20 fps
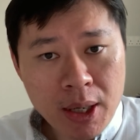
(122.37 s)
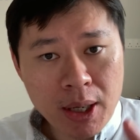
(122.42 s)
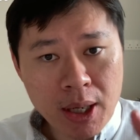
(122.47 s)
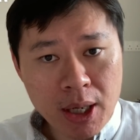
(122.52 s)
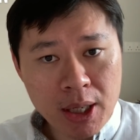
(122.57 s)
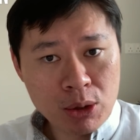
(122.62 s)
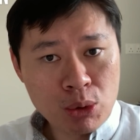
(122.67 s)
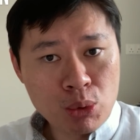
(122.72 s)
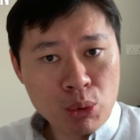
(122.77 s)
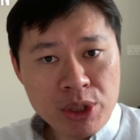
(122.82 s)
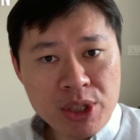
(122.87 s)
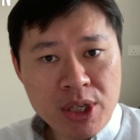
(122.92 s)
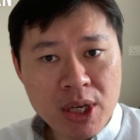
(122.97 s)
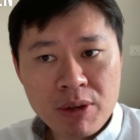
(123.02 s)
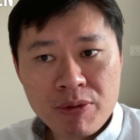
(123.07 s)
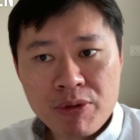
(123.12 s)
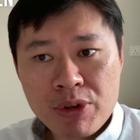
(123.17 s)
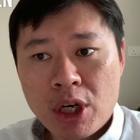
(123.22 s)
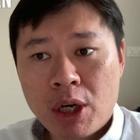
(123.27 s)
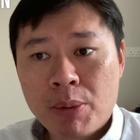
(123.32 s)
And towards the end
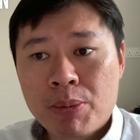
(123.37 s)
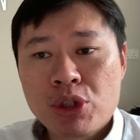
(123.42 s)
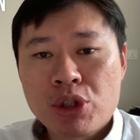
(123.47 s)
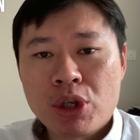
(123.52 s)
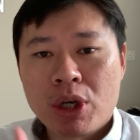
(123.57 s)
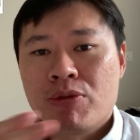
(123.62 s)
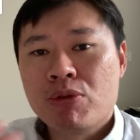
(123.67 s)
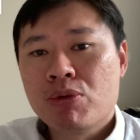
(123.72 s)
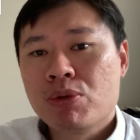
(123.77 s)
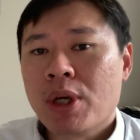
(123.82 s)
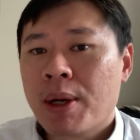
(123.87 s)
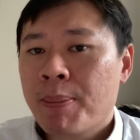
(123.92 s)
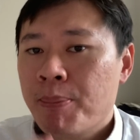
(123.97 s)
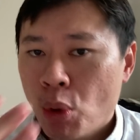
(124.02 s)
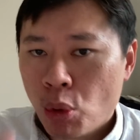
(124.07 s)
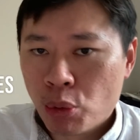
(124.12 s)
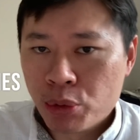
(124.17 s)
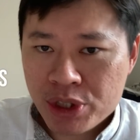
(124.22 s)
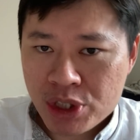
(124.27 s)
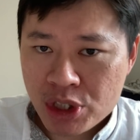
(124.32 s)
of the video, I'll be sharing with you a
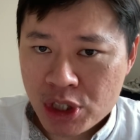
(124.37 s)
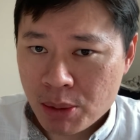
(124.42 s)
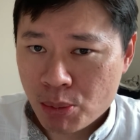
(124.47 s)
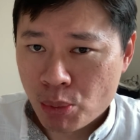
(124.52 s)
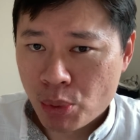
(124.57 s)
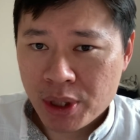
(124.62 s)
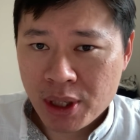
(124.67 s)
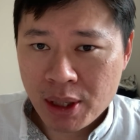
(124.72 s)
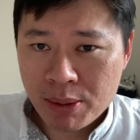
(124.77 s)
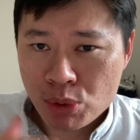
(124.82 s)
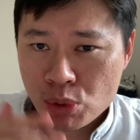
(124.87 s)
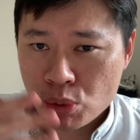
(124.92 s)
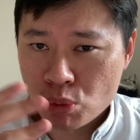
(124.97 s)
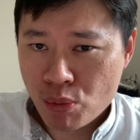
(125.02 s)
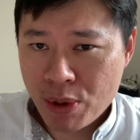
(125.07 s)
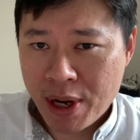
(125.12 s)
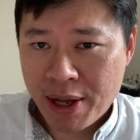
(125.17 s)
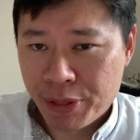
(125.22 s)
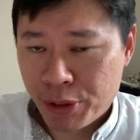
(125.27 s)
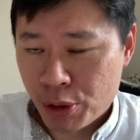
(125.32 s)
bonus tip when it comes to
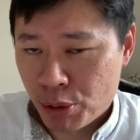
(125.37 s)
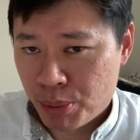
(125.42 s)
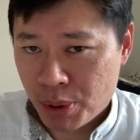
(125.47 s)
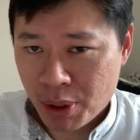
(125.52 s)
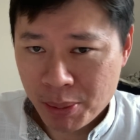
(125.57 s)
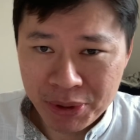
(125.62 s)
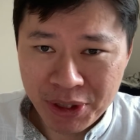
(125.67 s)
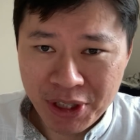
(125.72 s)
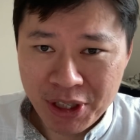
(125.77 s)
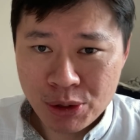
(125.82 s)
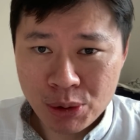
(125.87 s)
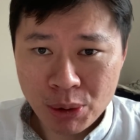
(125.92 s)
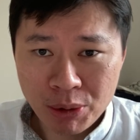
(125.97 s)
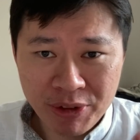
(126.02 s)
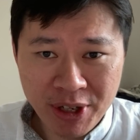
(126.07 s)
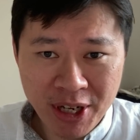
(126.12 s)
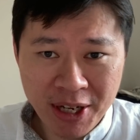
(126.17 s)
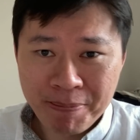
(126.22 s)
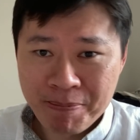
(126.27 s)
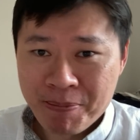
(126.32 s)
rental property. So with
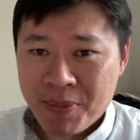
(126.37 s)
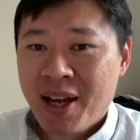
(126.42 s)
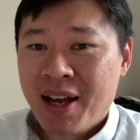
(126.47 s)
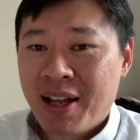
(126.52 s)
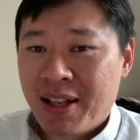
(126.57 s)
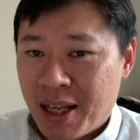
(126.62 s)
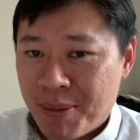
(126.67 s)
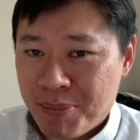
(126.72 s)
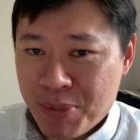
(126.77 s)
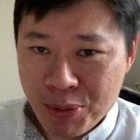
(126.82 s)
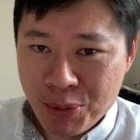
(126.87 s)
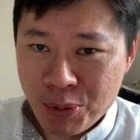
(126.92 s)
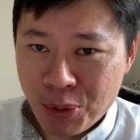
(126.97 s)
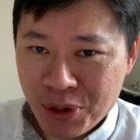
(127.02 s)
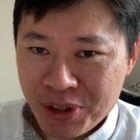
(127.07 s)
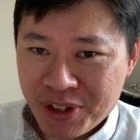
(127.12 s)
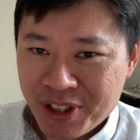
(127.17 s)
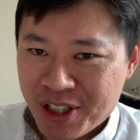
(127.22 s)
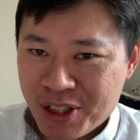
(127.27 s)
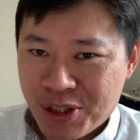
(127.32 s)
that, let me roll
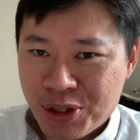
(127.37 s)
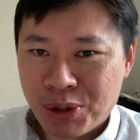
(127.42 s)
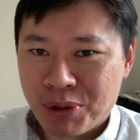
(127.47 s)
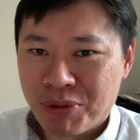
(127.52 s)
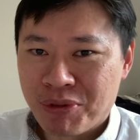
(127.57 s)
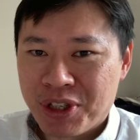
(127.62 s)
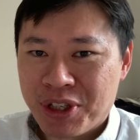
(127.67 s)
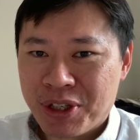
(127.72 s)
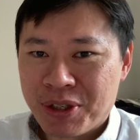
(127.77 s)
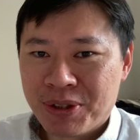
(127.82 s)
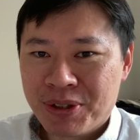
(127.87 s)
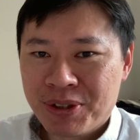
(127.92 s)
in the intro video.